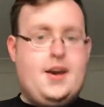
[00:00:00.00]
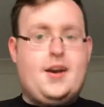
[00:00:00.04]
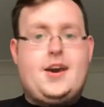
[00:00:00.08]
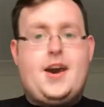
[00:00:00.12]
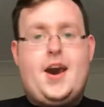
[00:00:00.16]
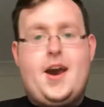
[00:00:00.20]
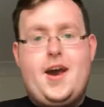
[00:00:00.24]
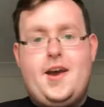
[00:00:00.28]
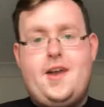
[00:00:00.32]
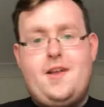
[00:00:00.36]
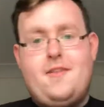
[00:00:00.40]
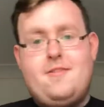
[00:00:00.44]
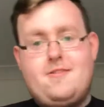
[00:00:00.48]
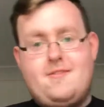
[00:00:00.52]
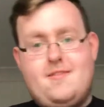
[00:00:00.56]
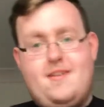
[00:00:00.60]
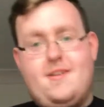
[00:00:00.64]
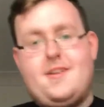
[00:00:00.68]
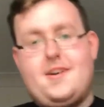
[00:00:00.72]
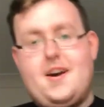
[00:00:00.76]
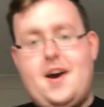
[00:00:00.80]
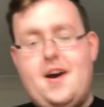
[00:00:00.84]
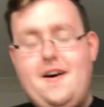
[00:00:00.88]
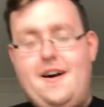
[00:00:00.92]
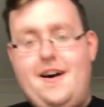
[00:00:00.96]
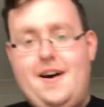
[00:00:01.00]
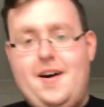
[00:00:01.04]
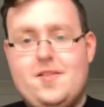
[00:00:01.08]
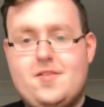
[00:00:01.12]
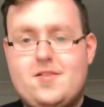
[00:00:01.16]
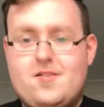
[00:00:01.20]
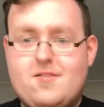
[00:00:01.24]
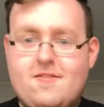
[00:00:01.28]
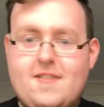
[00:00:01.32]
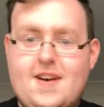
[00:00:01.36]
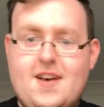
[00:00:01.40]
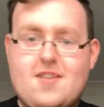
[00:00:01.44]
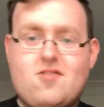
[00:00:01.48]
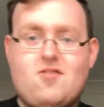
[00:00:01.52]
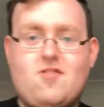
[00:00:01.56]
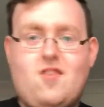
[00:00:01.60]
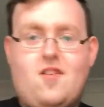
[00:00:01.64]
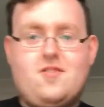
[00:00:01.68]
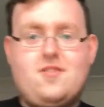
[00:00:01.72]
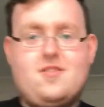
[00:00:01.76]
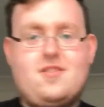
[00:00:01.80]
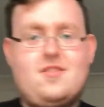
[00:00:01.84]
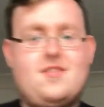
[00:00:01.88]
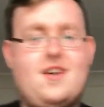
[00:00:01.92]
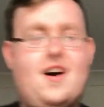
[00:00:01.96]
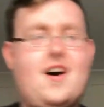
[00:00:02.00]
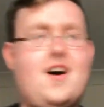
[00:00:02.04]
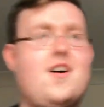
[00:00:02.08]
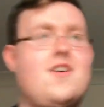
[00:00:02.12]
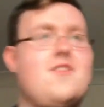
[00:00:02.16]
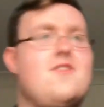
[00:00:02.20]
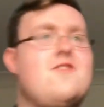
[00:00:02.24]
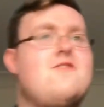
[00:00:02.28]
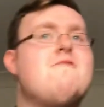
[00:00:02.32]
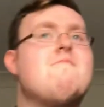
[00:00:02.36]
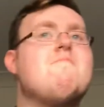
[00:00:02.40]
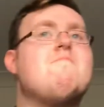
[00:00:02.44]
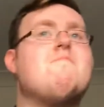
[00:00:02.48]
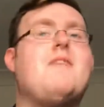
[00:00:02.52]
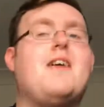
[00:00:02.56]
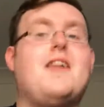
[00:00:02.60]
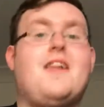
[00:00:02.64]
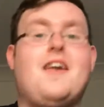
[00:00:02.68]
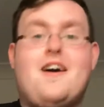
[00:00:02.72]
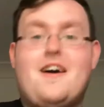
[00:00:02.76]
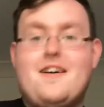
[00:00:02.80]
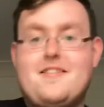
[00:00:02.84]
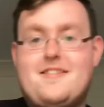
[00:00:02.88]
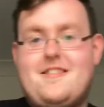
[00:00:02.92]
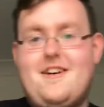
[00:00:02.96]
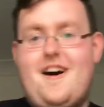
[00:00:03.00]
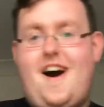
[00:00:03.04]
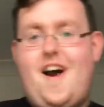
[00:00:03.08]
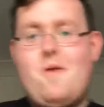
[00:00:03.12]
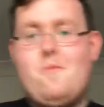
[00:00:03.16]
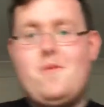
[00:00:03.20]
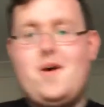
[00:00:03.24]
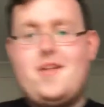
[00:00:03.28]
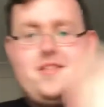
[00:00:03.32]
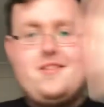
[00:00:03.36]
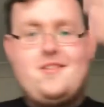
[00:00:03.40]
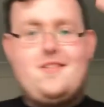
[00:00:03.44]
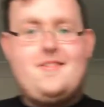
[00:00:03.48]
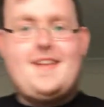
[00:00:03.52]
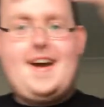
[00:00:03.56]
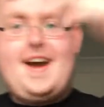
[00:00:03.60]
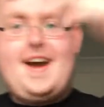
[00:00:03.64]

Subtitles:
going out to restaurants though. But last time I went to